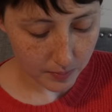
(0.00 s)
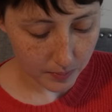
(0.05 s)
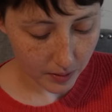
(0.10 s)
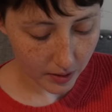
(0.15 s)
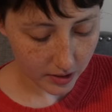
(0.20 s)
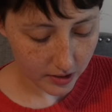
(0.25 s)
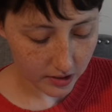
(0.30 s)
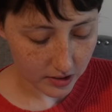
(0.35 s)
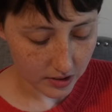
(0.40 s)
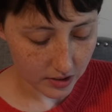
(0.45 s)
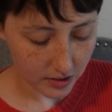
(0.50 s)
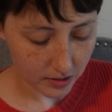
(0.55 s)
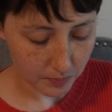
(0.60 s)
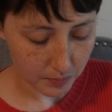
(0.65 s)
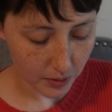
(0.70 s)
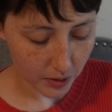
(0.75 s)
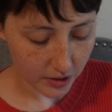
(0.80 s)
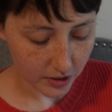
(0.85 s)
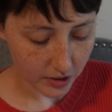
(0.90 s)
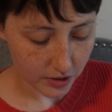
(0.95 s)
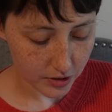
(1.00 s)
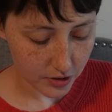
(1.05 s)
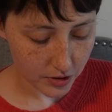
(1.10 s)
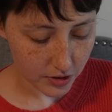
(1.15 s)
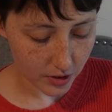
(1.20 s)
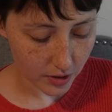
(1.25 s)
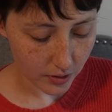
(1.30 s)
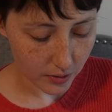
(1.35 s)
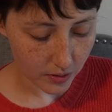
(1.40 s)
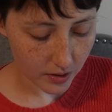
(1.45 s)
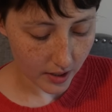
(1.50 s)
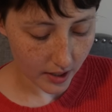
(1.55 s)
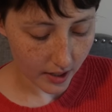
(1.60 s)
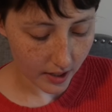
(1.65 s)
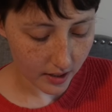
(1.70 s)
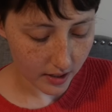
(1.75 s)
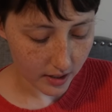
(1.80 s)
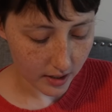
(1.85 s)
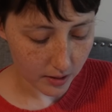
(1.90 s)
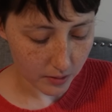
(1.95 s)
markers showed
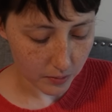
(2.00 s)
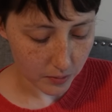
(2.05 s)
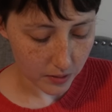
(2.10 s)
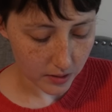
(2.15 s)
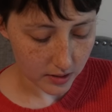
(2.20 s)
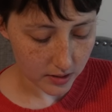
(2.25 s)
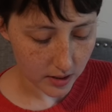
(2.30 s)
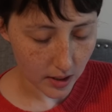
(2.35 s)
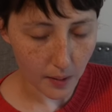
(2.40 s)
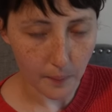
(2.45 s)
that it was